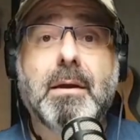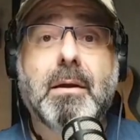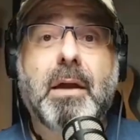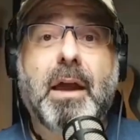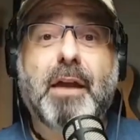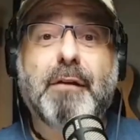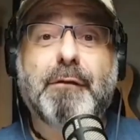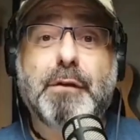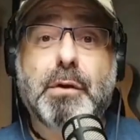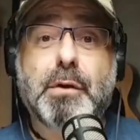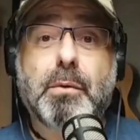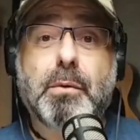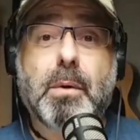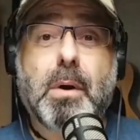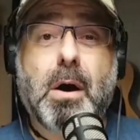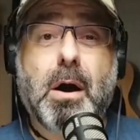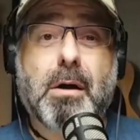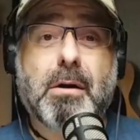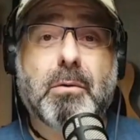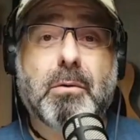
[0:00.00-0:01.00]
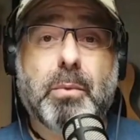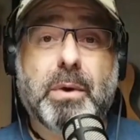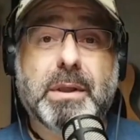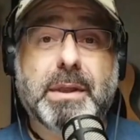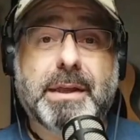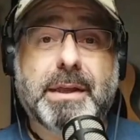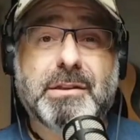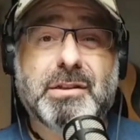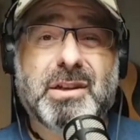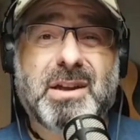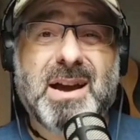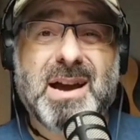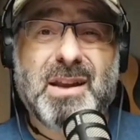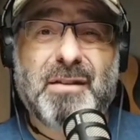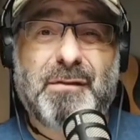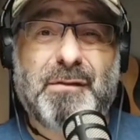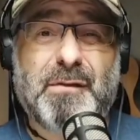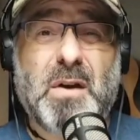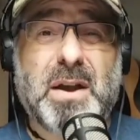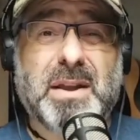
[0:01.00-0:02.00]
if you aren't willing to kind of
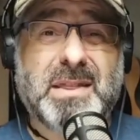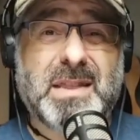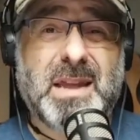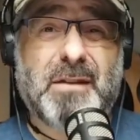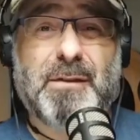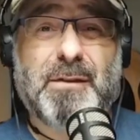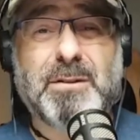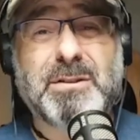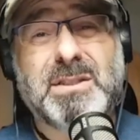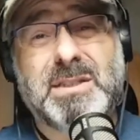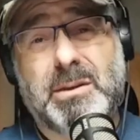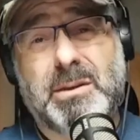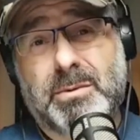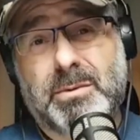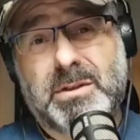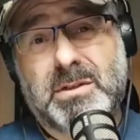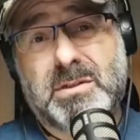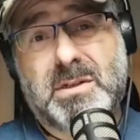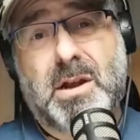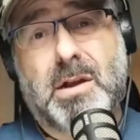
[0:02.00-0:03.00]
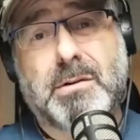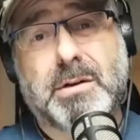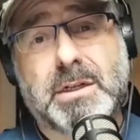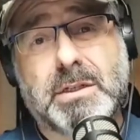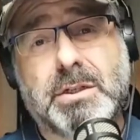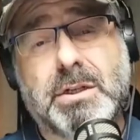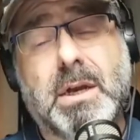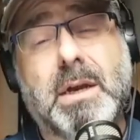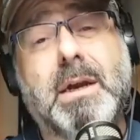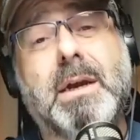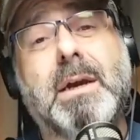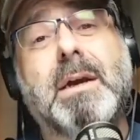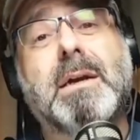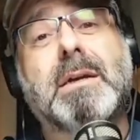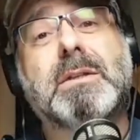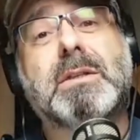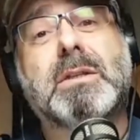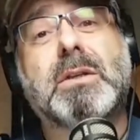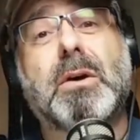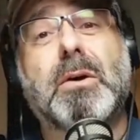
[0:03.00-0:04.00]
find that first C, which is courage.
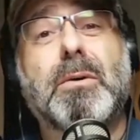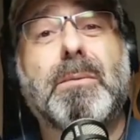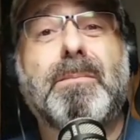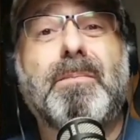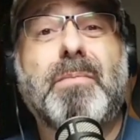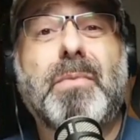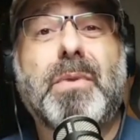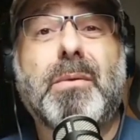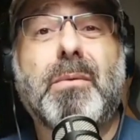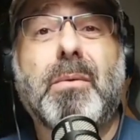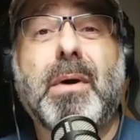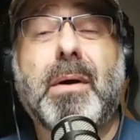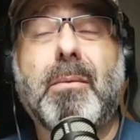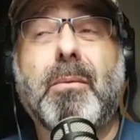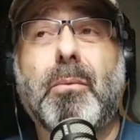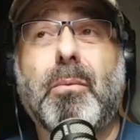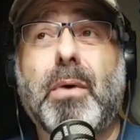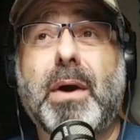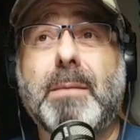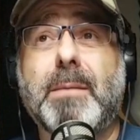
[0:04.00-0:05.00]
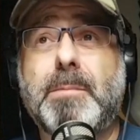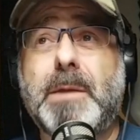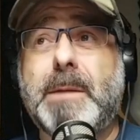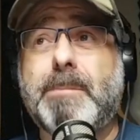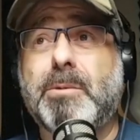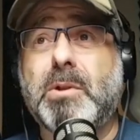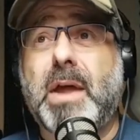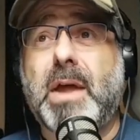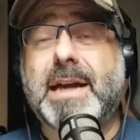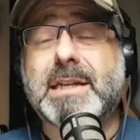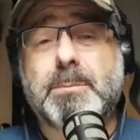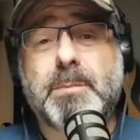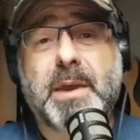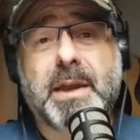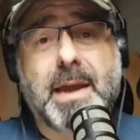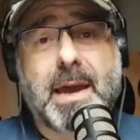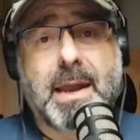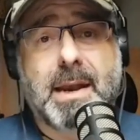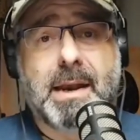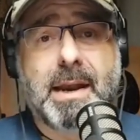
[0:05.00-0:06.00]
So when people ask me
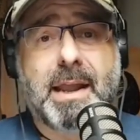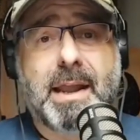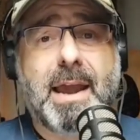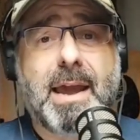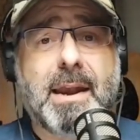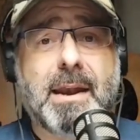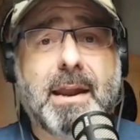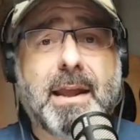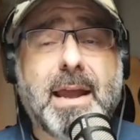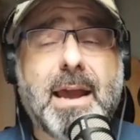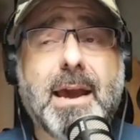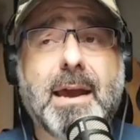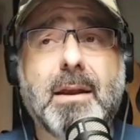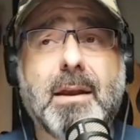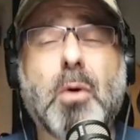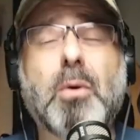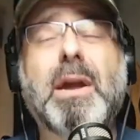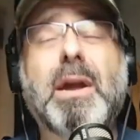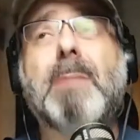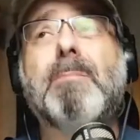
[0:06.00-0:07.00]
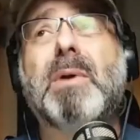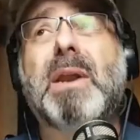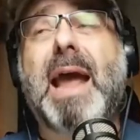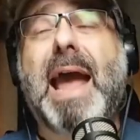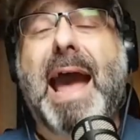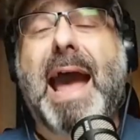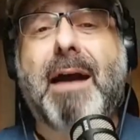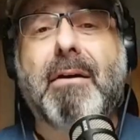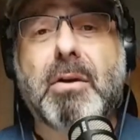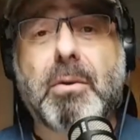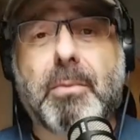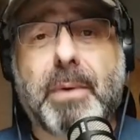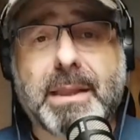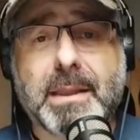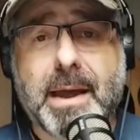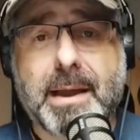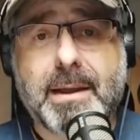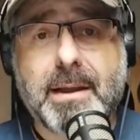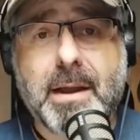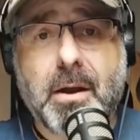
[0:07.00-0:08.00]
again and again and again, okay, but how do I
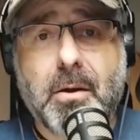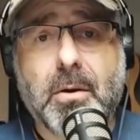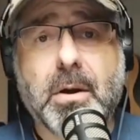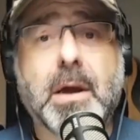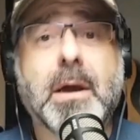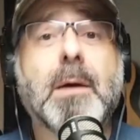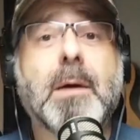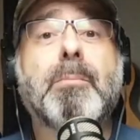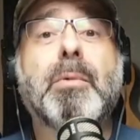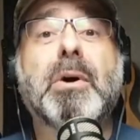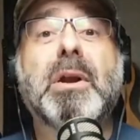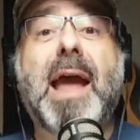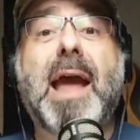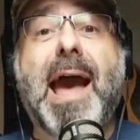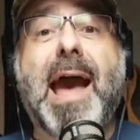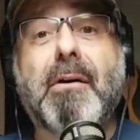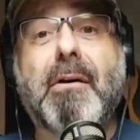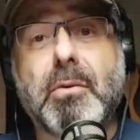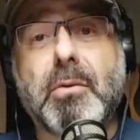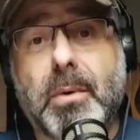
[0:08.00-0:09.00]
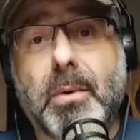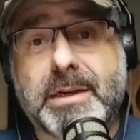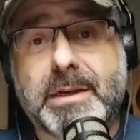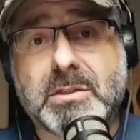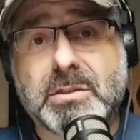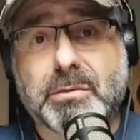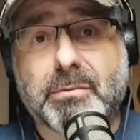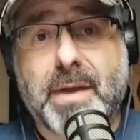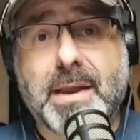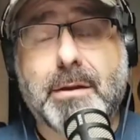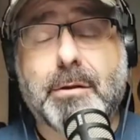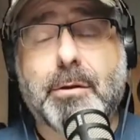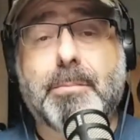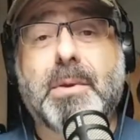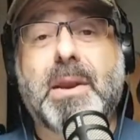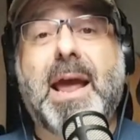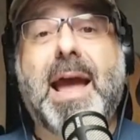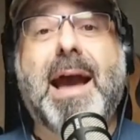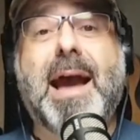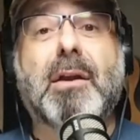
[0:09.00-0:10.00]
let go? But how do I surrender?
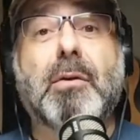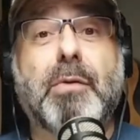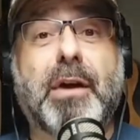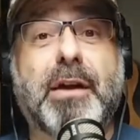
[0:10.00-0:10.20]
But how do